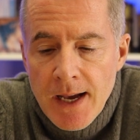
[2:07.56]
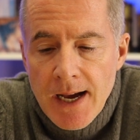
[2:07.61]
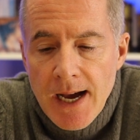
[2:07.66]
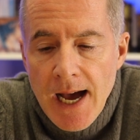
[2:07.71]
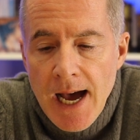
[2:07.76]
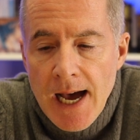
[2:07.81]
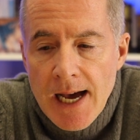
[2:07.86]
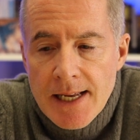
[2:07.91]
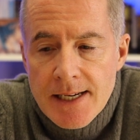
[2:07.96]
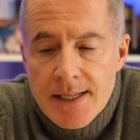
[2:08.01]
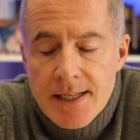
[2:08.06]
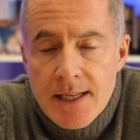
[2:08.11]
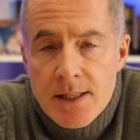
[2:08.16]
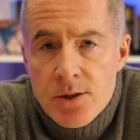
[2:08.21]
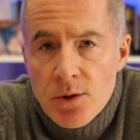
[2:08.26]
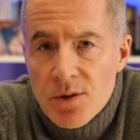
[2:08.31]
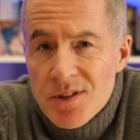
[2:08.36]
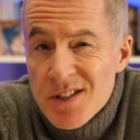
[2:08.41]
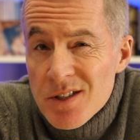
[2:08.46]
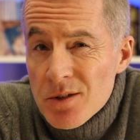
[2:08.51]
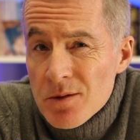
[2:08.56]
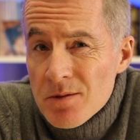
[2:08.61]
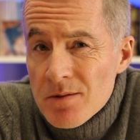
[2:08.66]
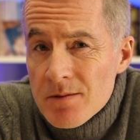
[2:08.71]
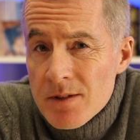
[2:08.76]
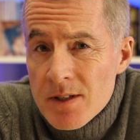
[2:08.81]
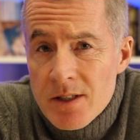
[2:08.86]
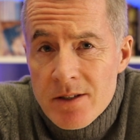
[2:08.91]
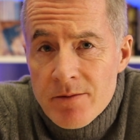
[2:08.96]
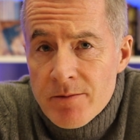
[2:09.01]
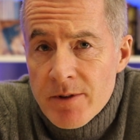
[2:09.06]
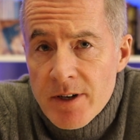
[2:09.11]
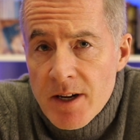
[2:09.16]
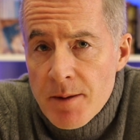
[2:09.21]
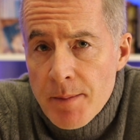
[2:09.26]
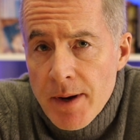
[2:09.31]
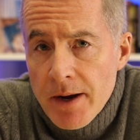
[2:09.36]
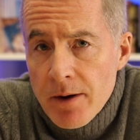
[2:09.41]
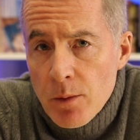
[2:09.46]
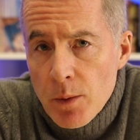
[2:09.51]
And it doesn't really
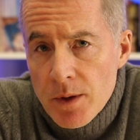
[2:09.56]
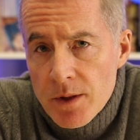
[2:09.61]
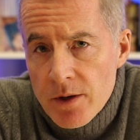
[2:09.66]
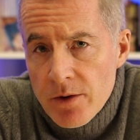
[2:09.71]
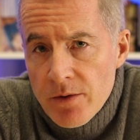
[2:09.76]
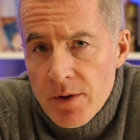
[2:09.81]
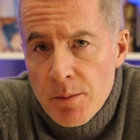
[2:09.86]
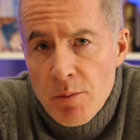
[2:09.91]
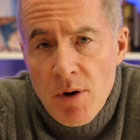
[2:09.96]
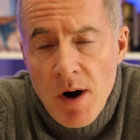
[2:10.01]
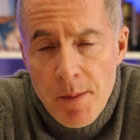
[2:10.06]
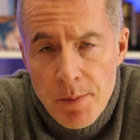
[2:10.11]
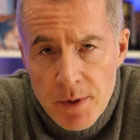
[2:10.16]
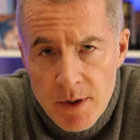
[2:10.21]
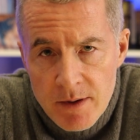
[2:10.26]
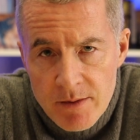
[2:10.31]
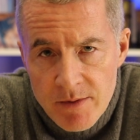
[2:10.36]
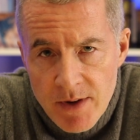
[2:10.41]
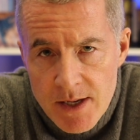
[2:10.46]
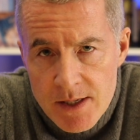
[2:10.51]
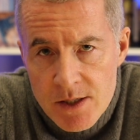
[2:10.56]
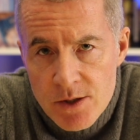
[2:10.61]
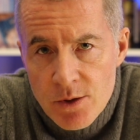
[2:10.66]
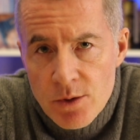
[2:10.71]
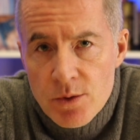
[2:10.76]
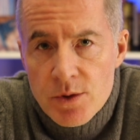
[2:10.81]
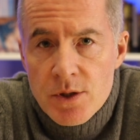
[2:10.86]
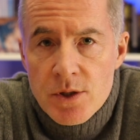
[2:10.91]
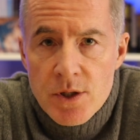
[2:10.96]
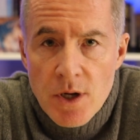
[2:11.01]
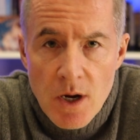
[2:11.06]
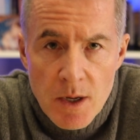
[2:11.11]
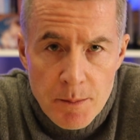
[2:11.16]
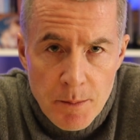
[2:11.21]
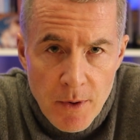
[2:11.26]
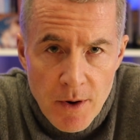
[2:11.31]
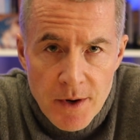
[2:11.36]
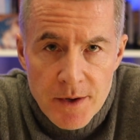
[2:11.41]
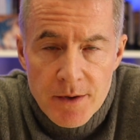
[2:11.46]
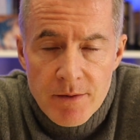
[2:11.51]
matter whether you're a property investor or stock
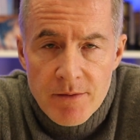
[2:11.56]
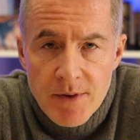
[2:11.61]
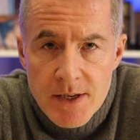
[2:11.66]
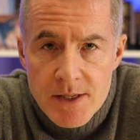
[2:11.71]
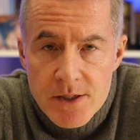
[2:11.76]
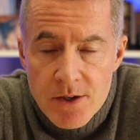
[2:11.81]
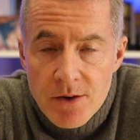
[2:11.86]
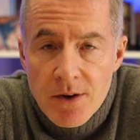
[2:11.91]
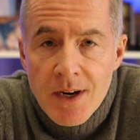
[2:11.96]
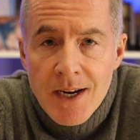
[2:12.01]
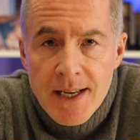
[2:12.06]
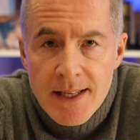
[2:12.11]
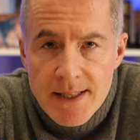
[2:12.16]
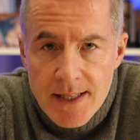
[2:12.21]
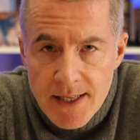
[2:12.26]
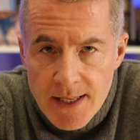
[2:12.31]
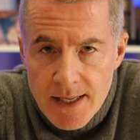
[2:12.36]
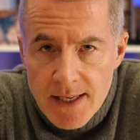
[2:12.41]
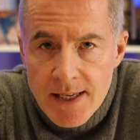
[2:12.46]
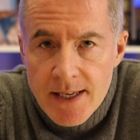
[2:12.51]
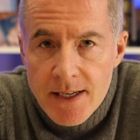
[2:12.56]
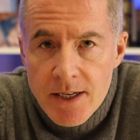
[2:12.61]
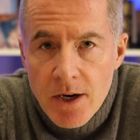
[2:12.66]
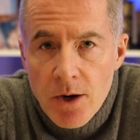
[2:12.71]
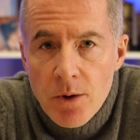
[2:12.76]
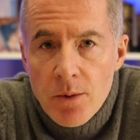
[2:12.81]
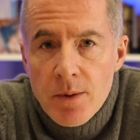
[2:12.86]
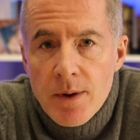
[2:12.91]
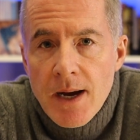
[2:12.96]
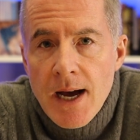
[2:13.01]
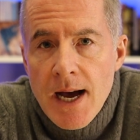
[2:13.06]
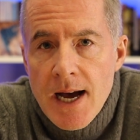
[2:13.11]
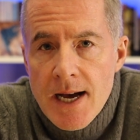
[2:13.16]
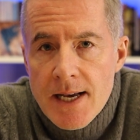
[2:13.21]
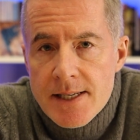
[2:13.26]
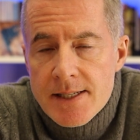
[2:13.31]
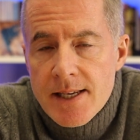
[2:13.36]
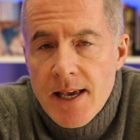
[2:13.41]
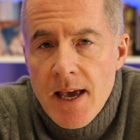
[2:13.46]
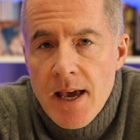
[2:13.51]
market investor, the ego
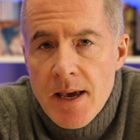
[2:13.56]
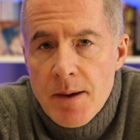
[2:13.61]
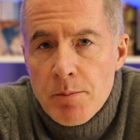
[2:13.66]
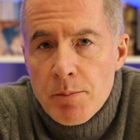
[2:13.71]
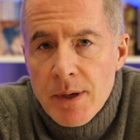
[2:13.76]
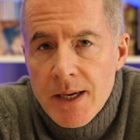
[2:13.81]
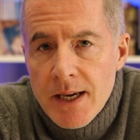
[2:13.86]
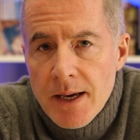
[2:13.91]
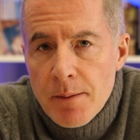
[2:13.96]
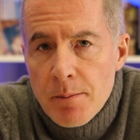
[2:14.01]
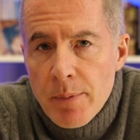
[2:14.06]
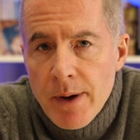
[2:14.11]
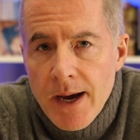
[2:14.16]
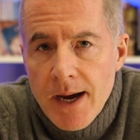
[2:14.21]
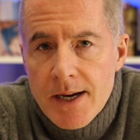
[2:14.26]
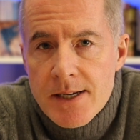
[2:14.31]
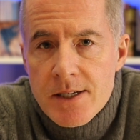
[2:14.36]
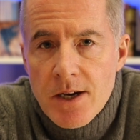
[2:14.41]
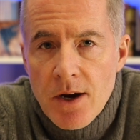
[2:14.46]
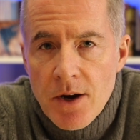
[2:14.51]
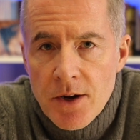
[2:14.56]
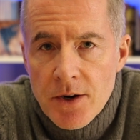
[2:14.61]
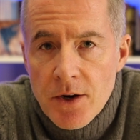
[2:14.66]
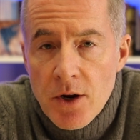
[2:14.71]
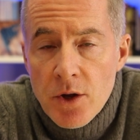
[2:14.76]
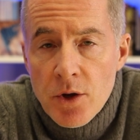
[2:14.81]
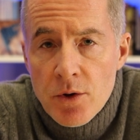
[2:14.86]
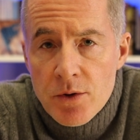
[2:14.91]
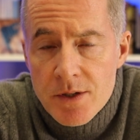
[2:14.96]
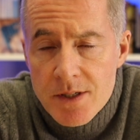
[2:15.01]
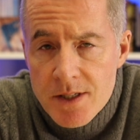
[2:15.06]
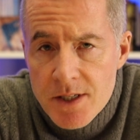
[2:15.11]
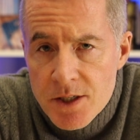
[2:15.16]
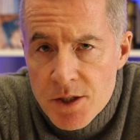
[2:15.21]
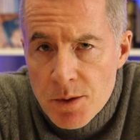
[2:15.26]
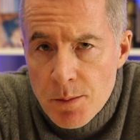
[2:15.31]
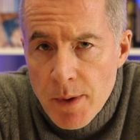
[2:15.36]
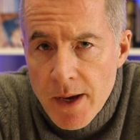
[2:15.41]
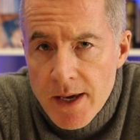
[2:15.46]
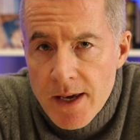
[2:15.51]
has a big impact on your
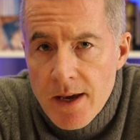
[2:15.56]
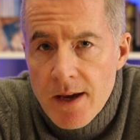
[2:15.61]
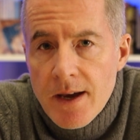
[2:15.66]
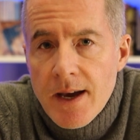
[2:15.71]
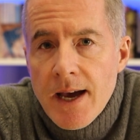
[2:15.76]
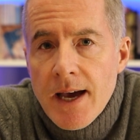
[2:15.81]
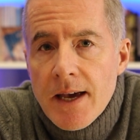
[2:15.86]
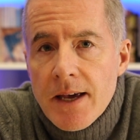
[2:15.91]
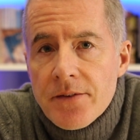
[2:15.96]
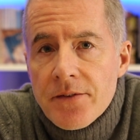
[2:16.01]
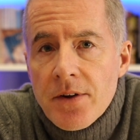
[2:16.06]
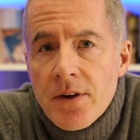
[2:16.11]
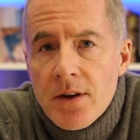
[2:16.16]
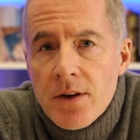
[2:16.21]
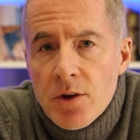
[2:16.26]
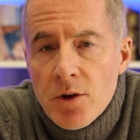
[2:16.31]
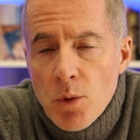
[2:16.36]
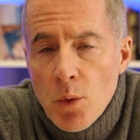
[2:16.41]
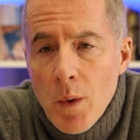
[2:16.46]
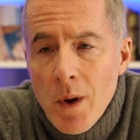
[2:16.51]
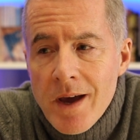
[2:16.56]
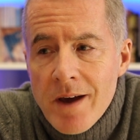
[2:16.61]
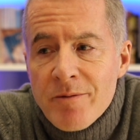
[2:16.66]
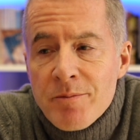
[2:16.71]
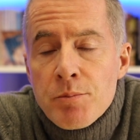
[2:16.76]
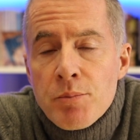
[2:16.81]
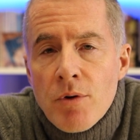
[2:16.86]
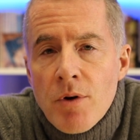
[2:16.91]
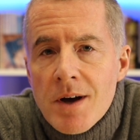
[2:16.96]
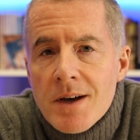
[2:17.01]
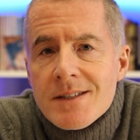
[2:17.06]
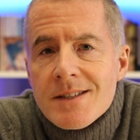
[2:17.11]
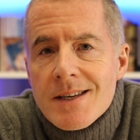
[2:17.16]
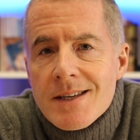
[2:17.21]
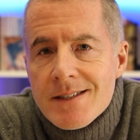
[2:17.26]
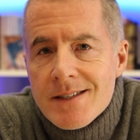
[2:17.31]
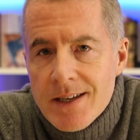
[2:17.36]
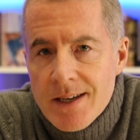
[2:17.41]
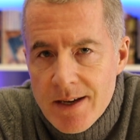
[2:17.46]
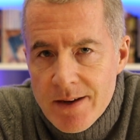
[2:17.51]
decision making and your way of
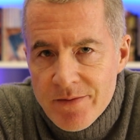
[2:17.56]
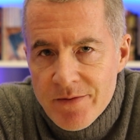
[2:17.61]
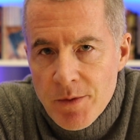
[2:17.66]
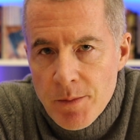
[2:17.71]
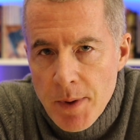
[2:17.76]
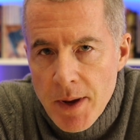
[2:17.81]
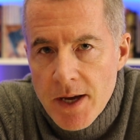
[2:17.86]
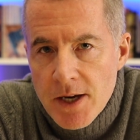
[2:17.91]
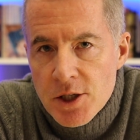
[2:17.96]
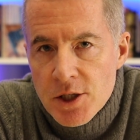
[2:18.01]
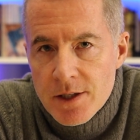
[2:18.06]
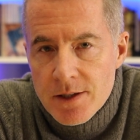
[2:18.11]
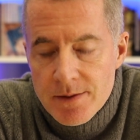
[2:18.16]
processing information.